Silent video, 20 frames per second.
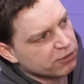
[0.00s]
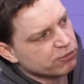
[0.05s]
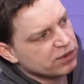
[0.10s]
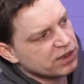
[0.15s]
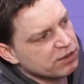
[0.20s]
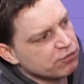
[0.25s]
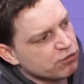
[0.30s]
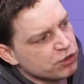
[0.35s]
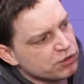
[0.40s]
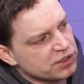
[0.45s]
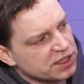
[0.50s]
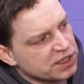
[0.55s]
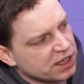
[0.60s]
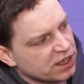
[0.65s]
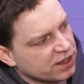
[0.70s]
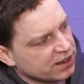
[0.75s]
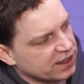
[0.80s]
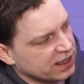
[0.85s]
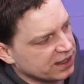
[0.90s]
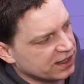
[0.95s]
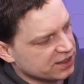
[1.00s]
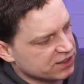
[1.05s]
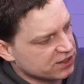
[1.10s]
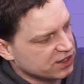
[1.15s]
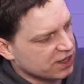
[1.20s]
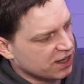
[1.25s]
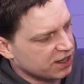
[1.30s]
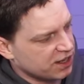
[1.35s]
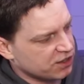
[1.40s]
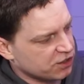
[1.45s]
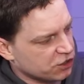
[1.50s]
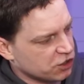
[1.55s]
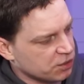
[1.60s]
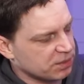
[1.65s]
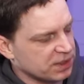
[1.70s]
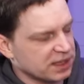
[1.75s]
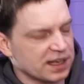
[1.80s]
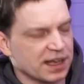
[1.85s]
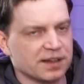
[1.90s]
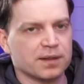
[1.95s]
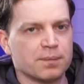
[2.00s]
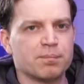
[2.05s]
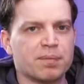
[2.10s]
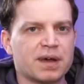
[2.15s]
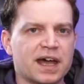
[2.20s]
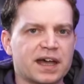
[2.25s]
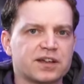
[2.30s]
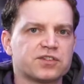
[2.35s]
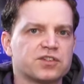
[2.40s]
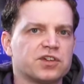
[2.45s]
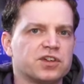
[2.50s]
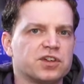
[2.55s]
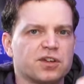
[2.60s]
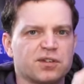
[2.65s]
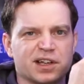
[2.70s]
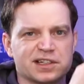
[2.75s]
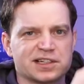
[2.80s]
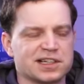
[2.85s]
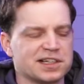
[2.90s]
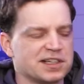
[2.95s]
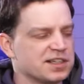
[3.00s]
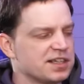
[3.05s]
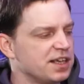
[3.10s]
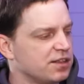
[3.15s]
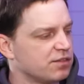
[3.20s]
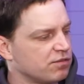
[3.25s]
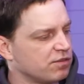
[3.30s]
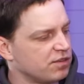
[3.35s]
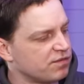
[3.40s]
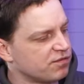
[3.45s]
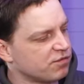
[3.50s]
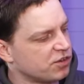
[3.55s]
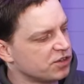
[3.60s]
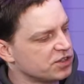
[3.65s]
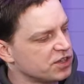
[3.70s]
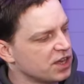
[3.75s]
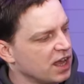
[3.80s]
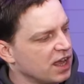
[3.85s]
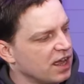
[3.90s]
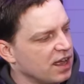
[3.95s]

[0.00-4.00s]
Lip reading: rerouting it on the inside and coming down the back so you don't actually see it through the front.